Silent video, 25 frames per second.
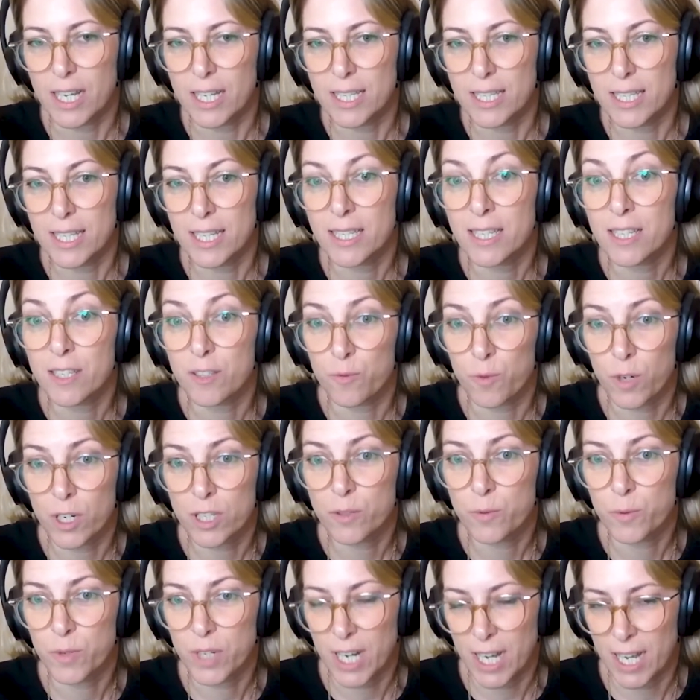And this is
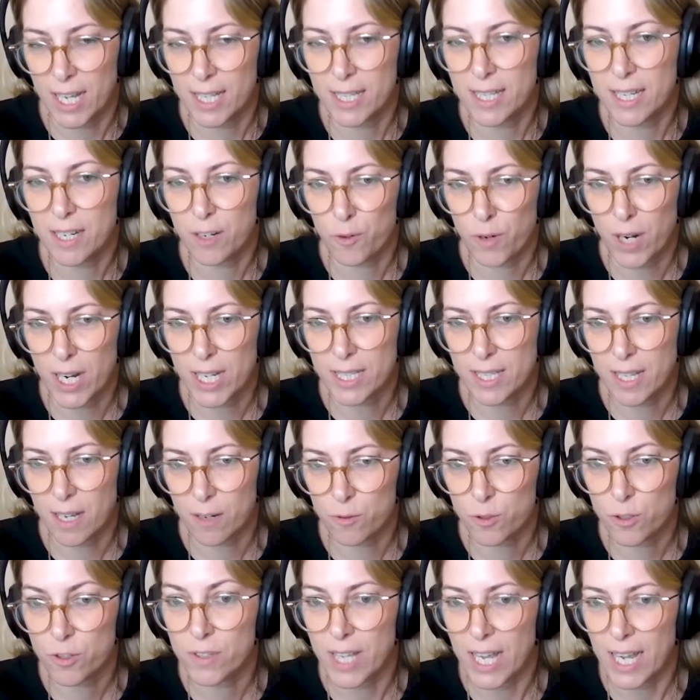what we're adding right now
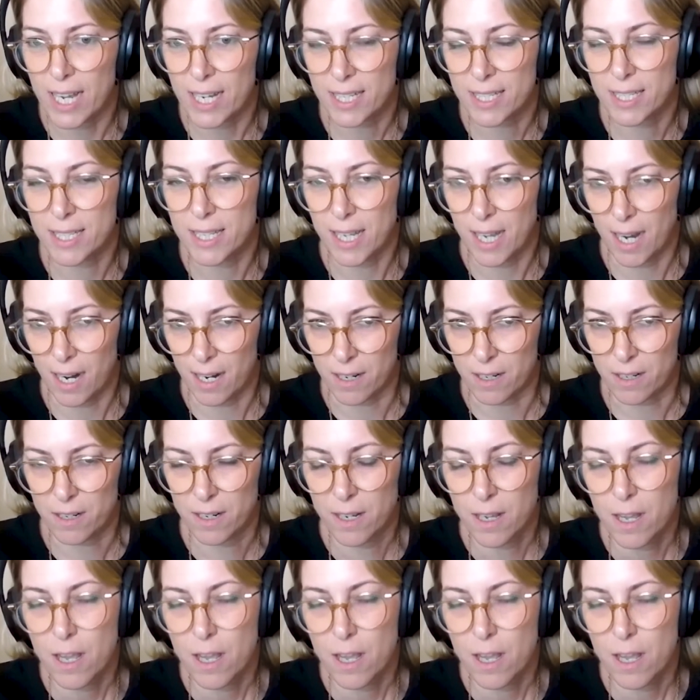to the XDR,